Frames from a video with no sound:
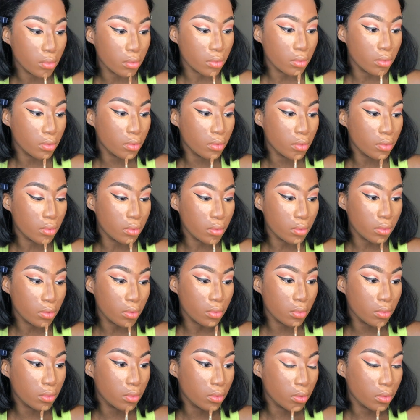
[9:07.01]
on my
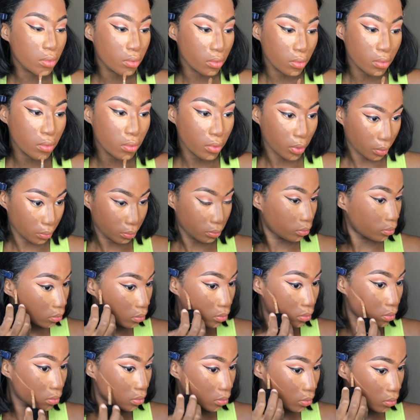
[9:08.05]
chin,
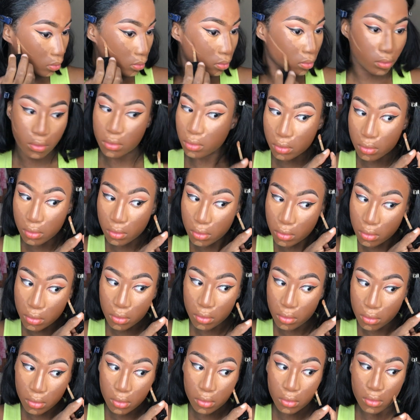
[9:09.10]
and I'm also doing the
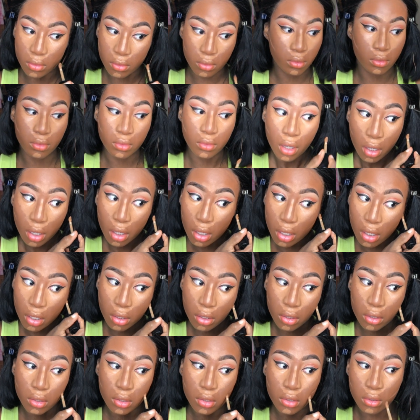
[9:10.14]
reverse contouring
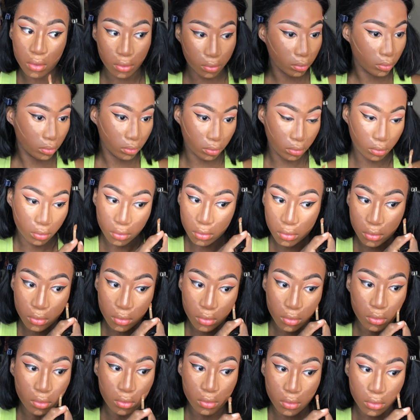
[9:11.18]
again underneath my
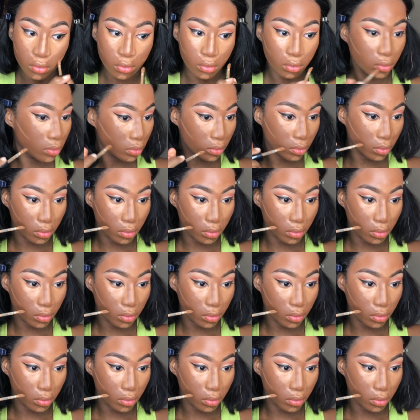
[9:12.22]
cheekbones.